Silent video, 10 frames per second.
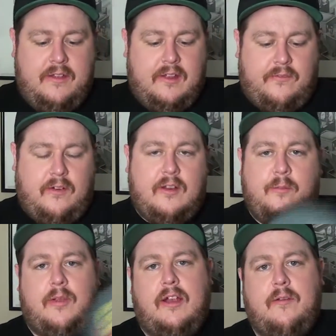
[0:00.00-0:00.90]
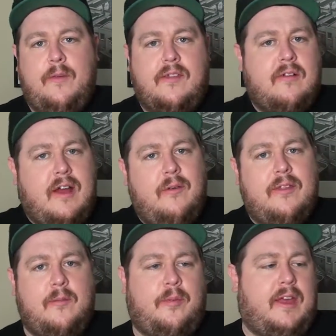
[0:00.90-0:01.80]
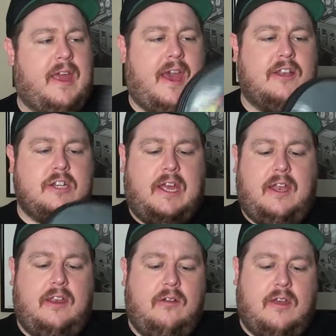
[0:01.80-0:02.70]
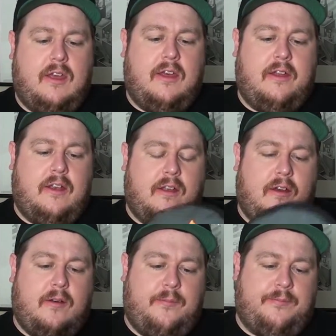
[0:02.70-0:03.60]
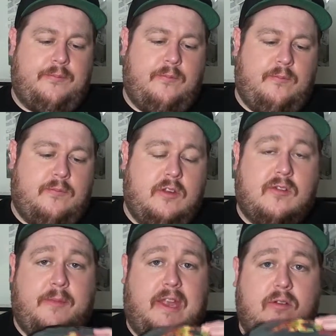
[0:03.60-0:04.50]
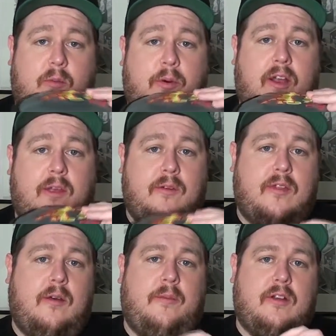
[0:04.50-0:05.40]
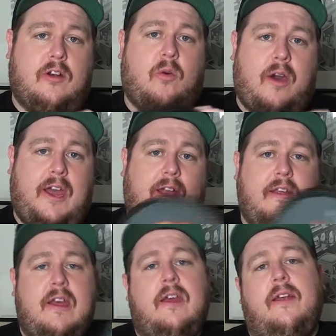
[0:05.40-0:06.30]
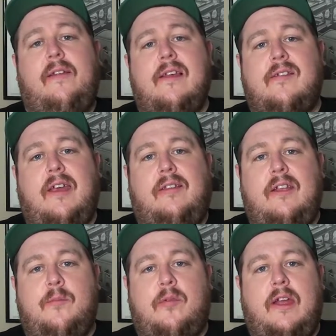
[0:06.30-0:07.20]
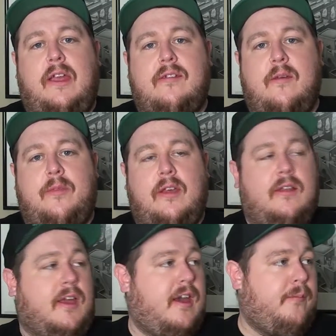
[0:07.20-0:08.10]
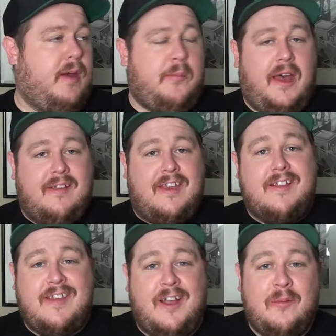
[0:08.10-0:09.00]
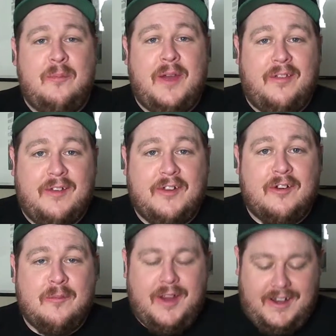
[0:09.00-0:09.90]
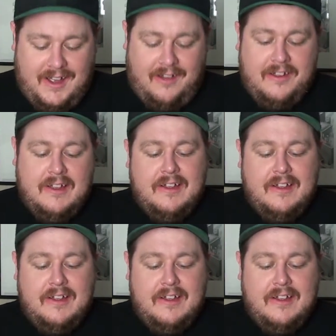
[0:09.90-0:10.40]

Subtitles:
they're fun to mess around with and play catch, and you can do some indoor putting with them, and they're quiet and less likely to break something. Like I have my basket set up in my living room right now,